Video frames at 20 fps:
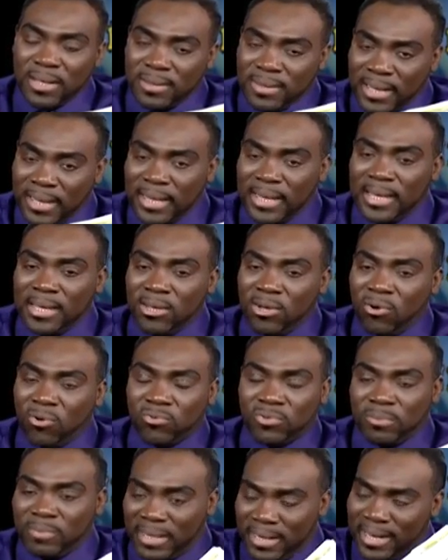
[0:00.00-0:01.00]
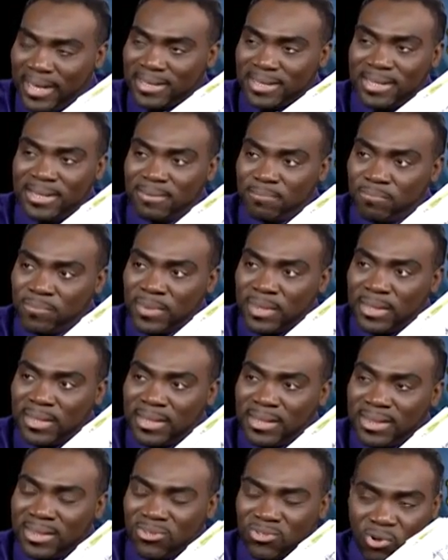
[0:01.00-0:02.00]
the egos, I mean, is it
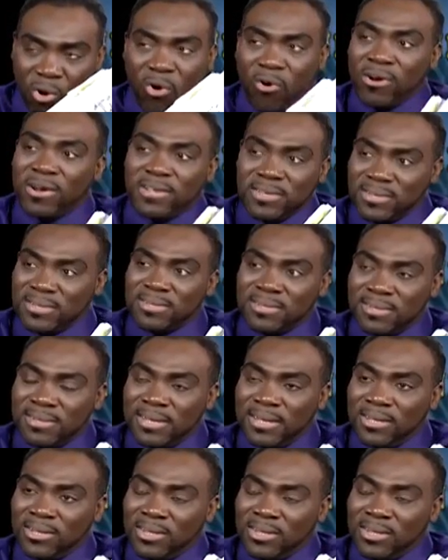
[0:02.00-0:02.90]
does artists